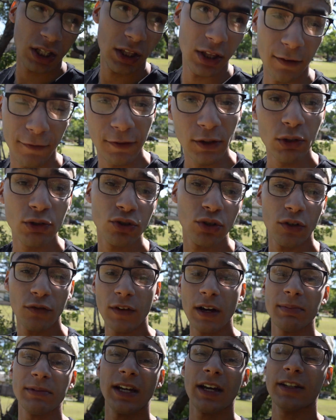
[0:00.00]
the future of
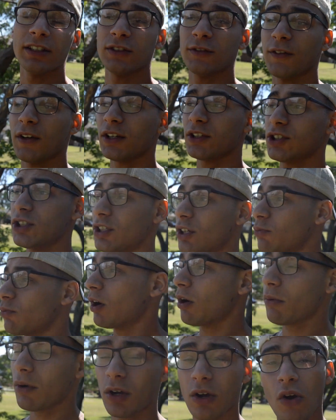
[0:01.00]
Reptile Dysfunction and
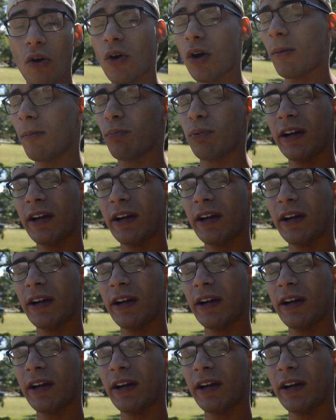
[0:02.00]
where we're going,